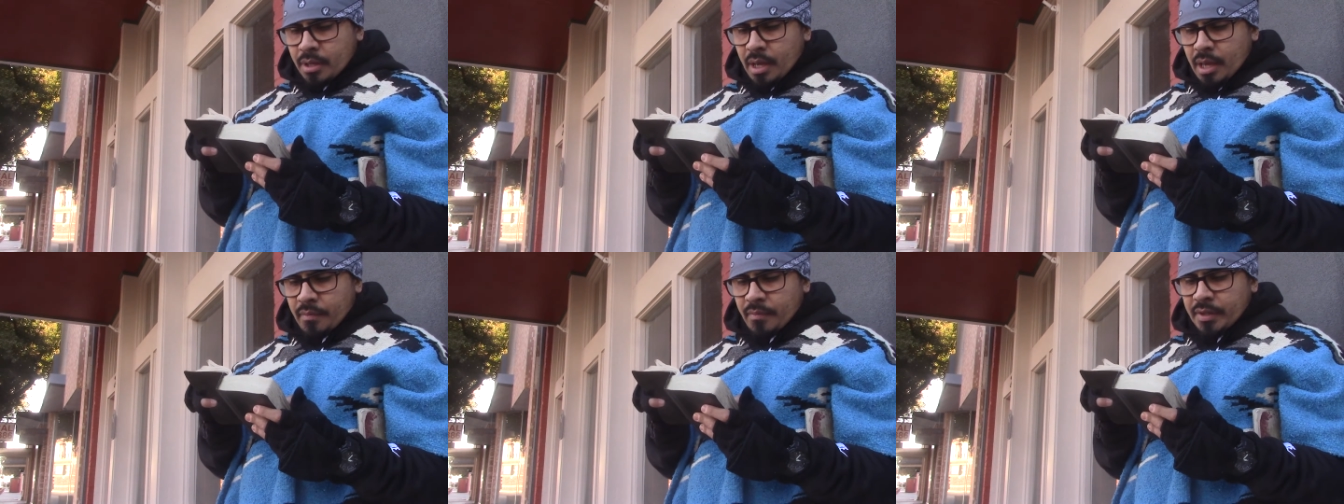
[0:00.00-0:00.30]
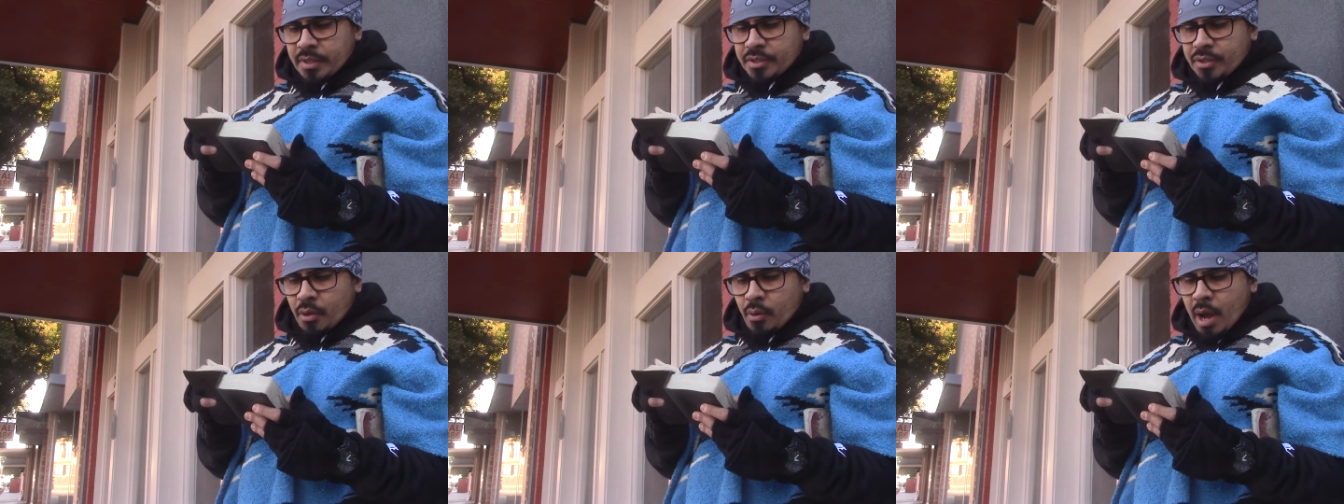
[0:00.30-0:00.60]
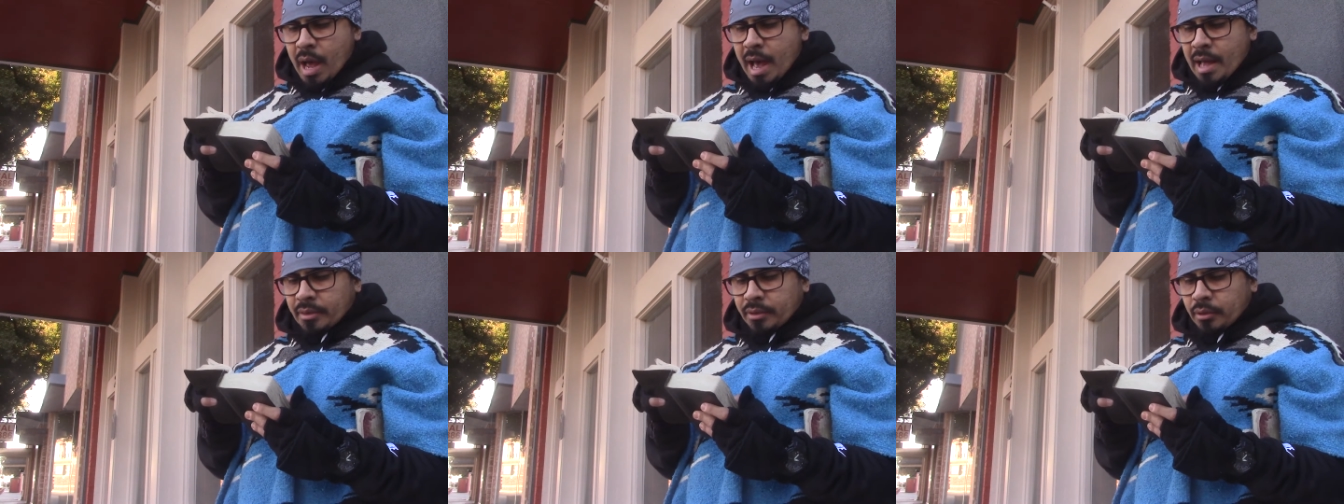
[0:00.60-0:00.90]
Even so
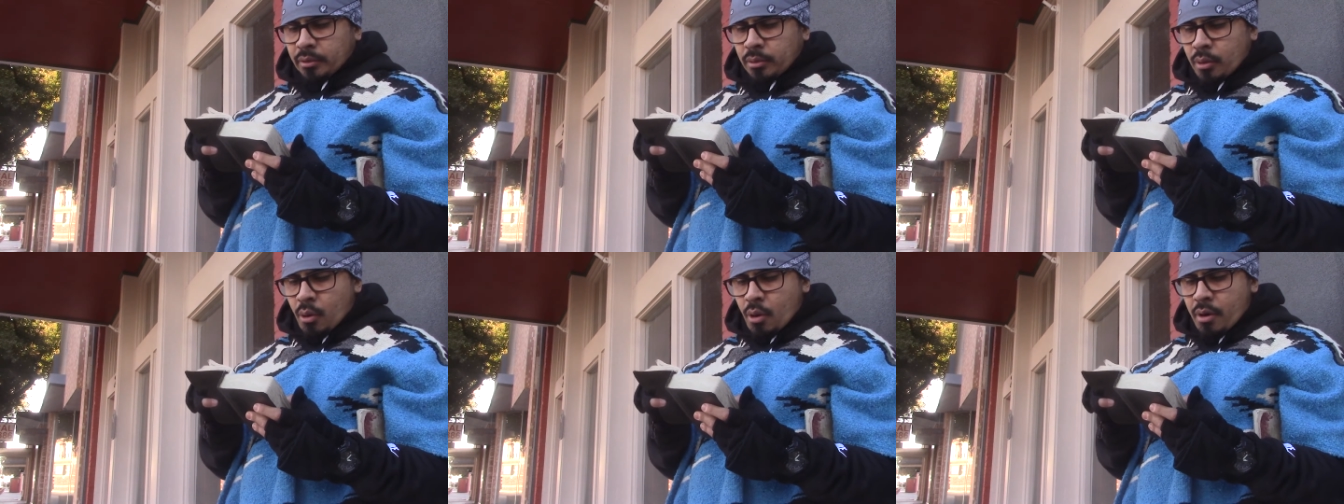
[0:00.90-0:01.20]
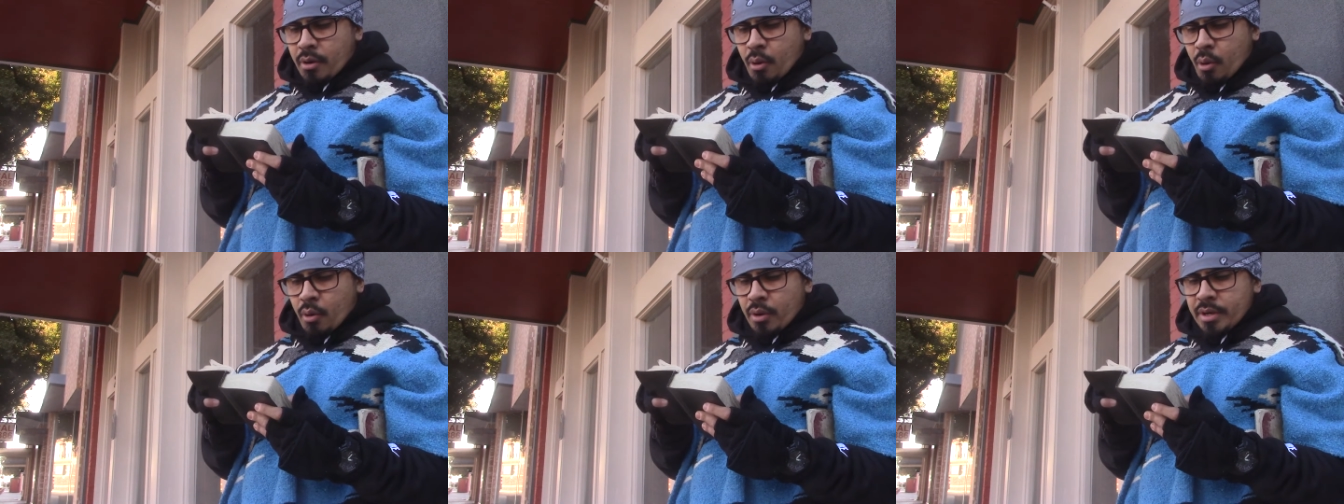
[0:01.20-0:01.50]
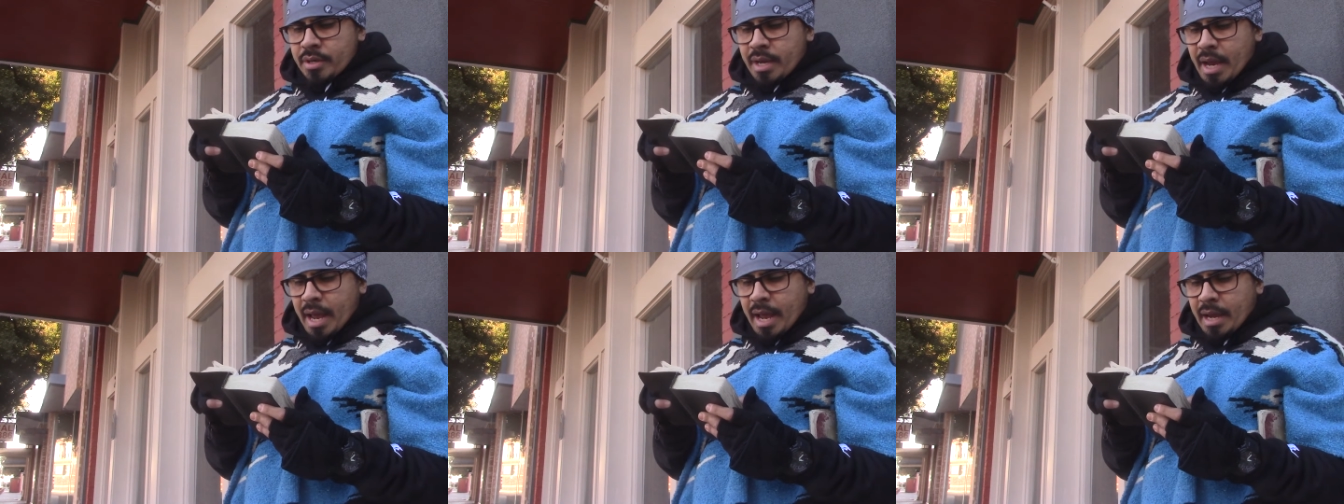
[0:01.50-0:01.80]
hath the Lord
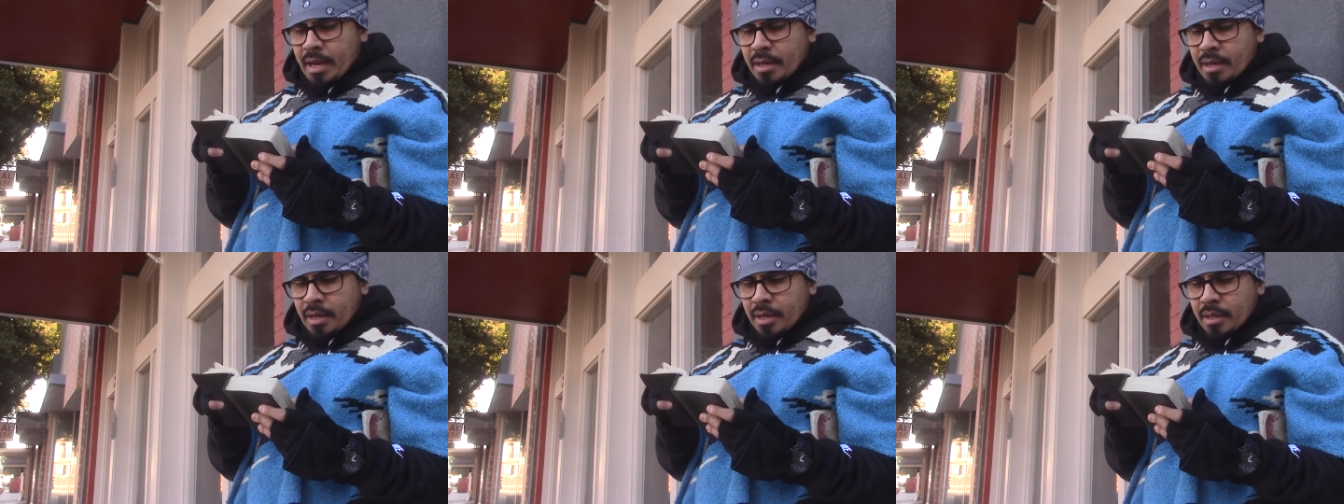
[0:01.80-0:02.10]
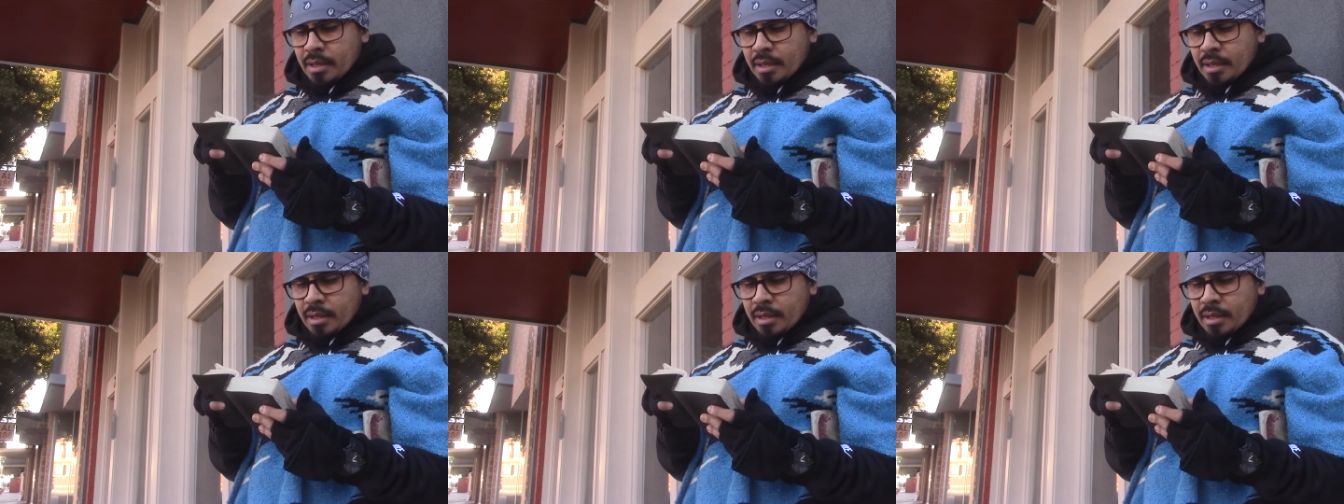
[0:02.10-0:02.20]
ordained